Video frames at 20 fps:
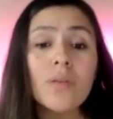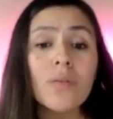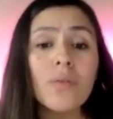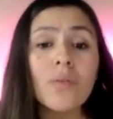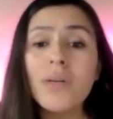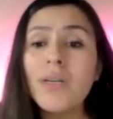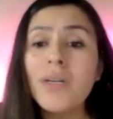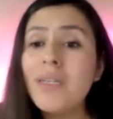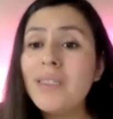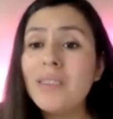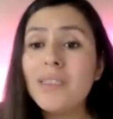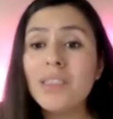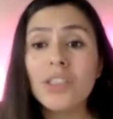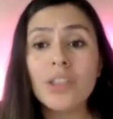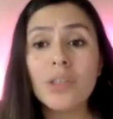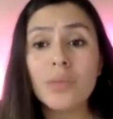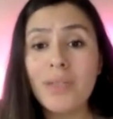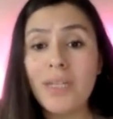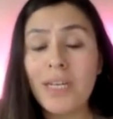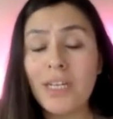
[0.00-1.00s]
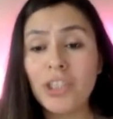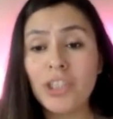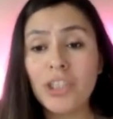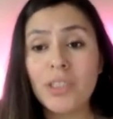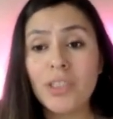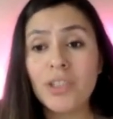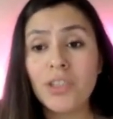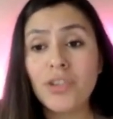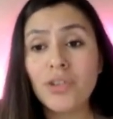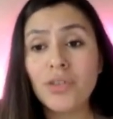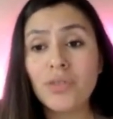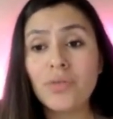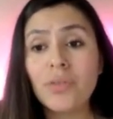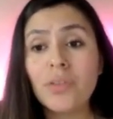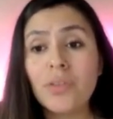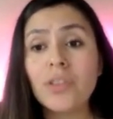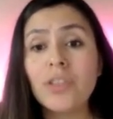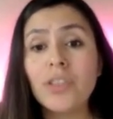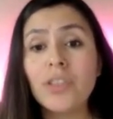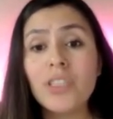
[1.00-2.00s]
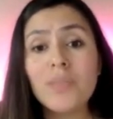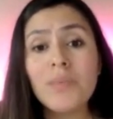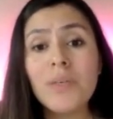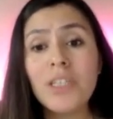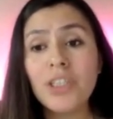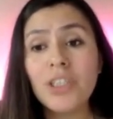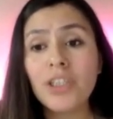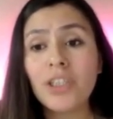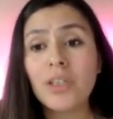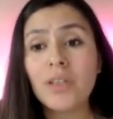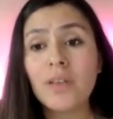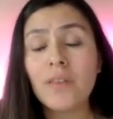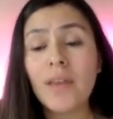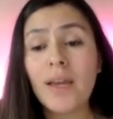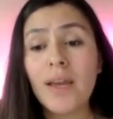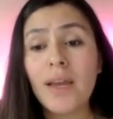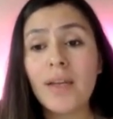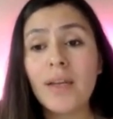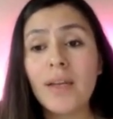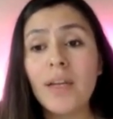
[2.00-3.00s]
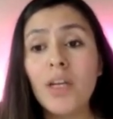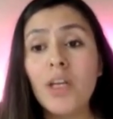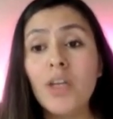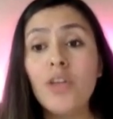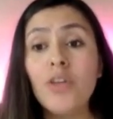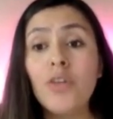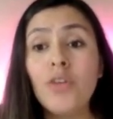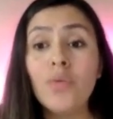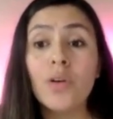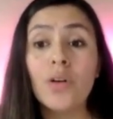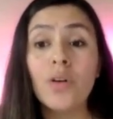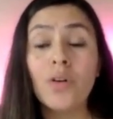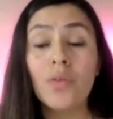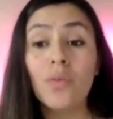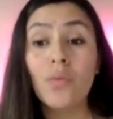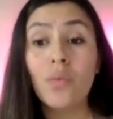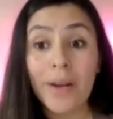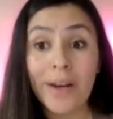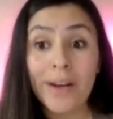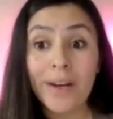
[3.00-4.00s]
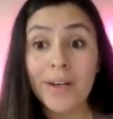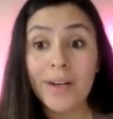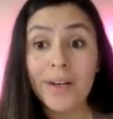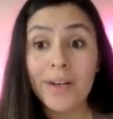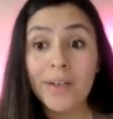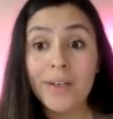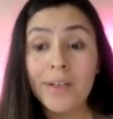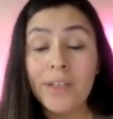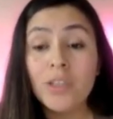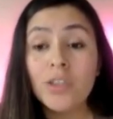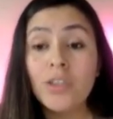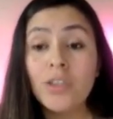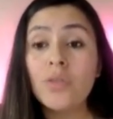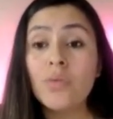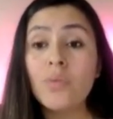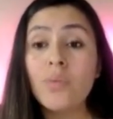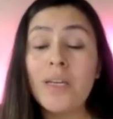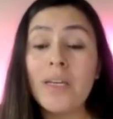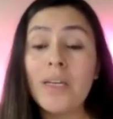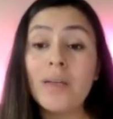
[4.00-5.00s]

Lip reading: or any discrimination issues, just make sure that you are aware to